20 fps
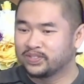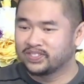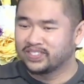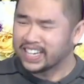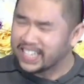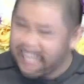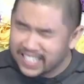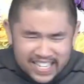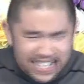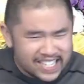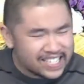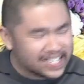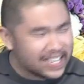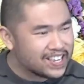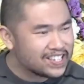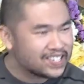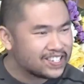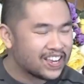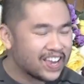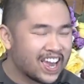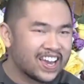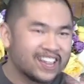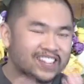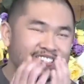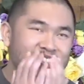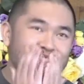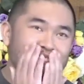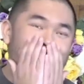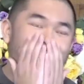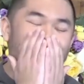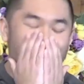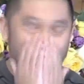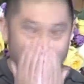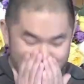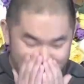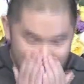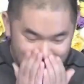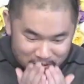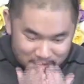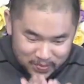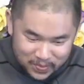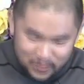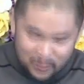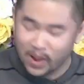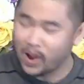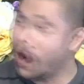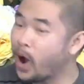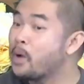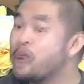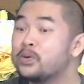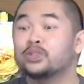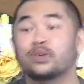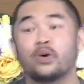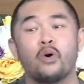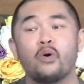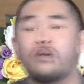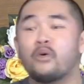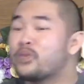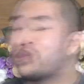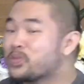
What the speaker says: and she says yes. I was over